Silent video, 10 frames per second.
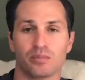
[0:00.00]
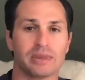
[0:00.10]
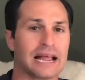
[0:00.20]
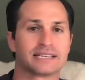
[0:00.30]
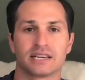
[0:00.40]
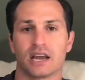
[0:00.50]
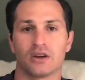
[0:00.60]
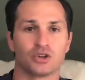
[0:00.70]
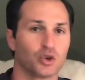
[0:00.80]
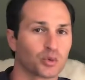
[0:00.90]
blasting
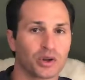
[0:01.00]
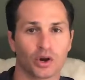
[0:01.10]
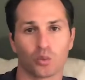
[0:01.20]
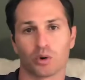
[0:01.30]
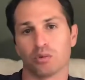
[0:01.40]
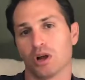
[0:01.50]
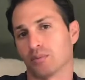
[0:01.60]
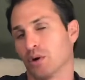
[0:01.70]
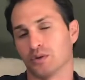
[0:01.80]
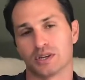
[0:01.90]
out 200-300 word
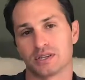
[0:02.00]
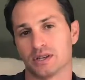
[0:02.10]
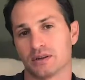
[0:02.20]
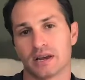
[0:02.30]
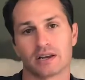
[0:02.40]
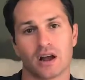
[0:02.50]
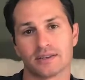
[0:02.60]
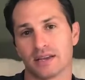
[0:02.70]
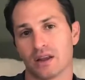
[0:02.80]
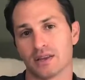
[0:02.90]
blog posts just to get
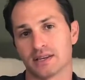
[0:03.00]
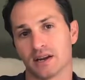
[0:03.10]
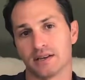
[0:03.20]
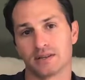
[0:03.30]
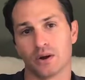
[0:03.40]
content on the site.